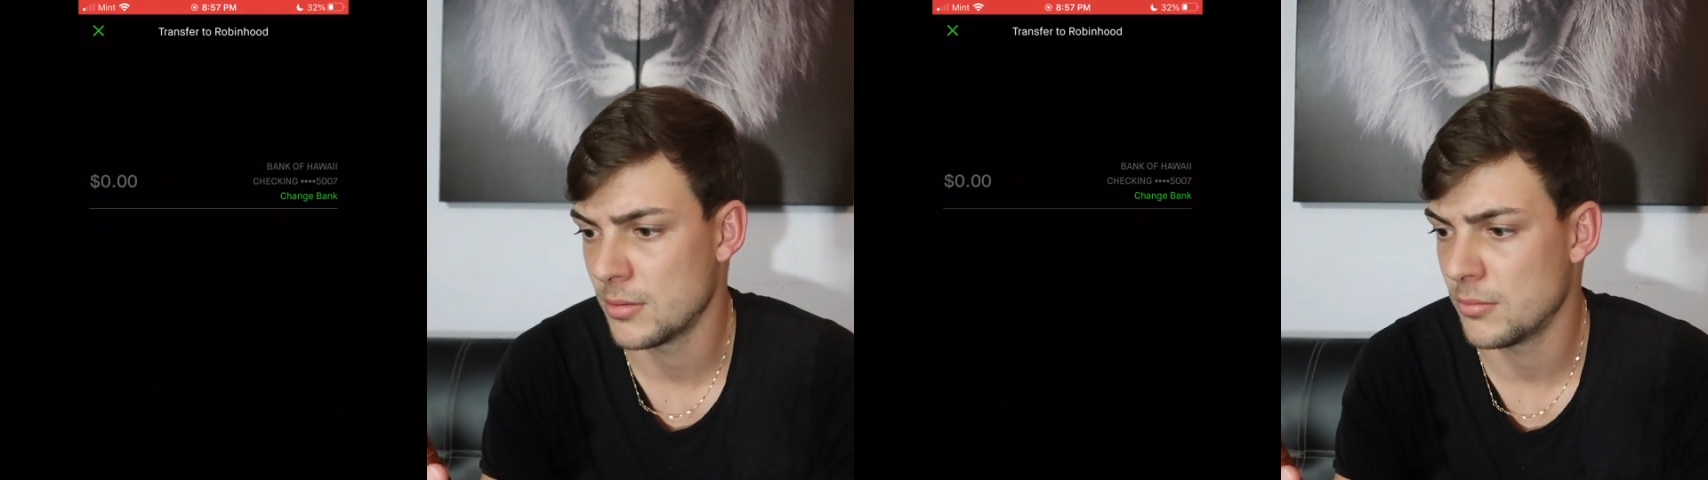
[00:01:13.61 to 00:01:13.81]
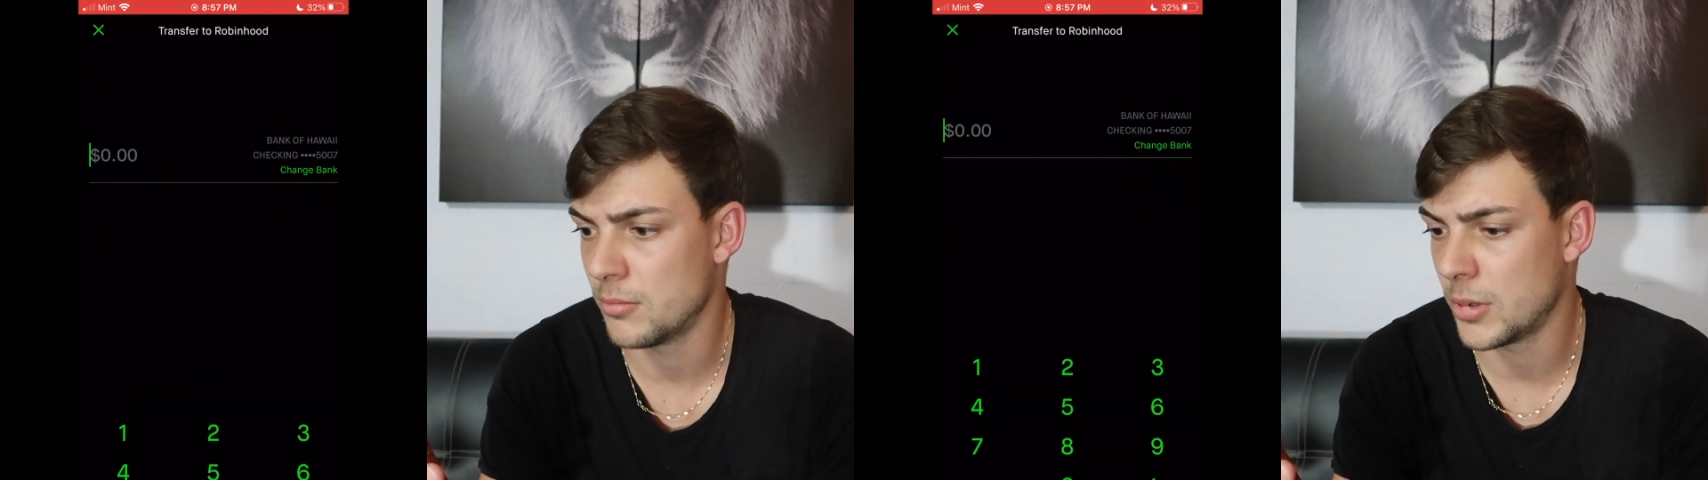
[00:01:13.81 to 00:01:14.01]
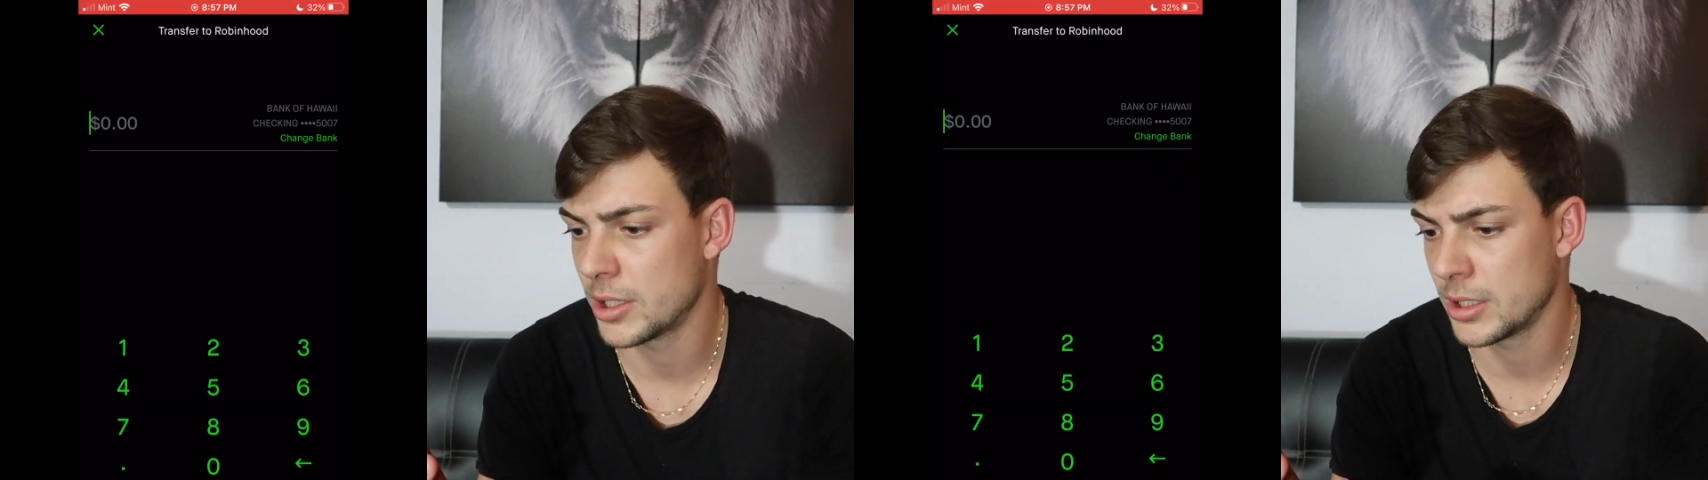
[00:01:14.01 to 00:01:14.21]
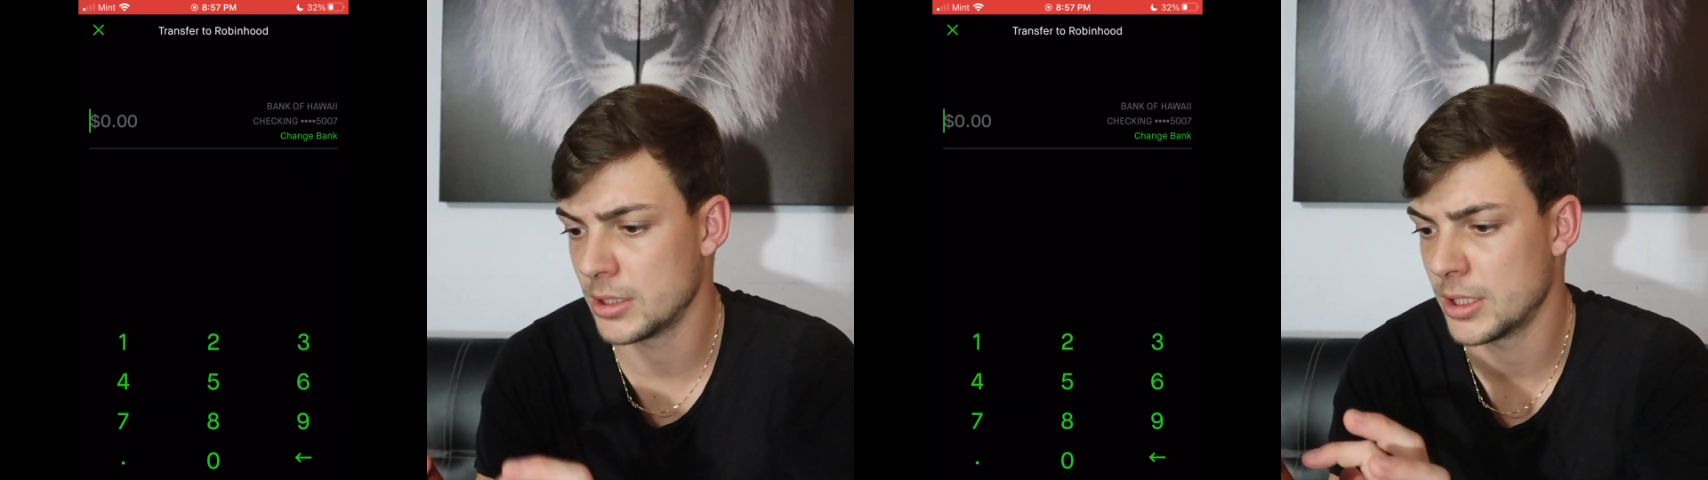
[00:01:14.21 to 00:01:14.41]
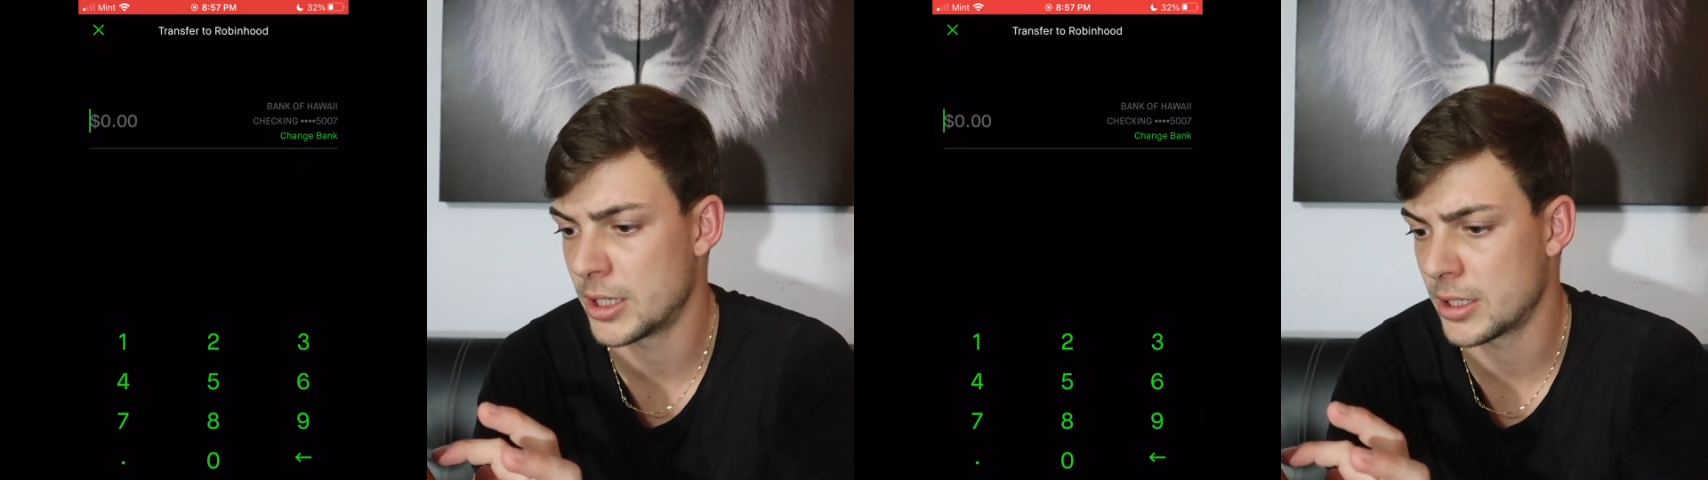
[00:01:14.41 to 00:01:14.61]
money
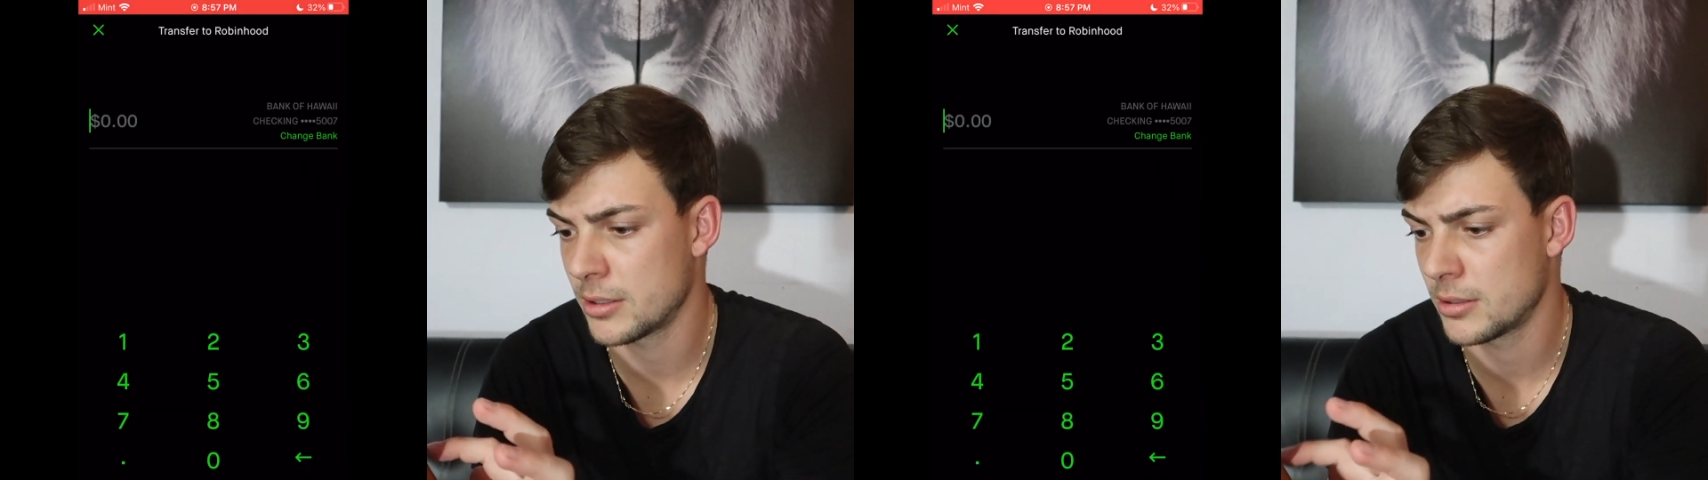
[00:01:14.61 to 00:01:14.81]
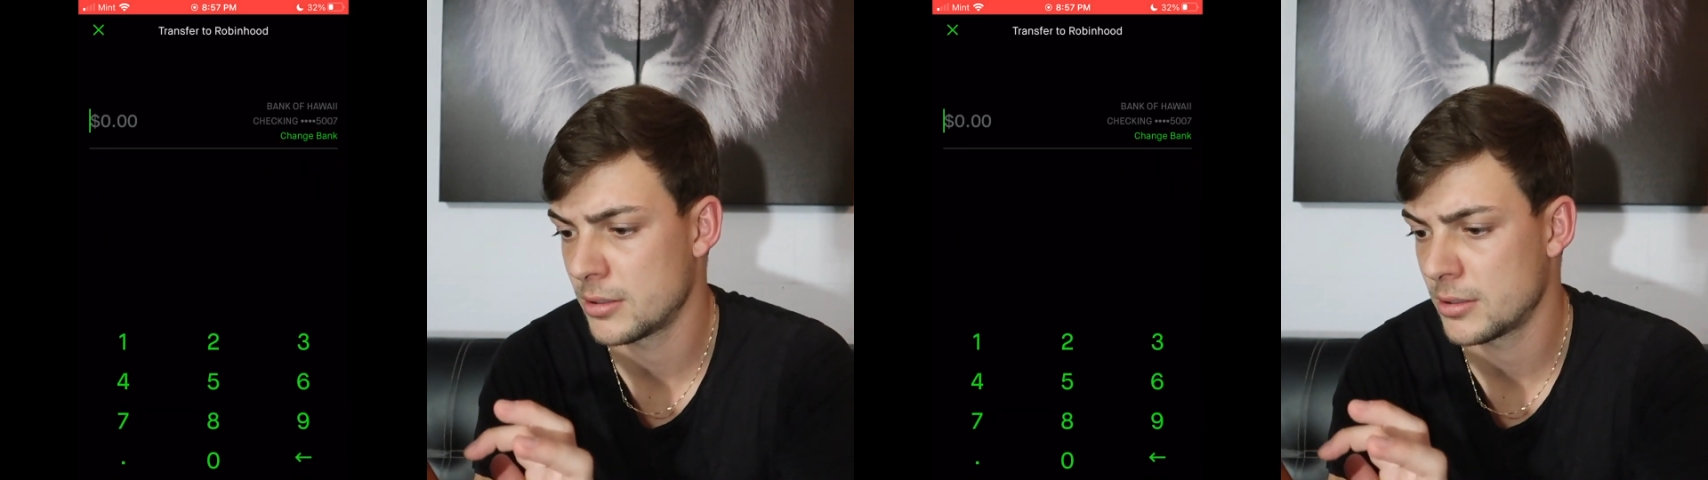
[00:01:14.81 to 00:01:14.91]
in there.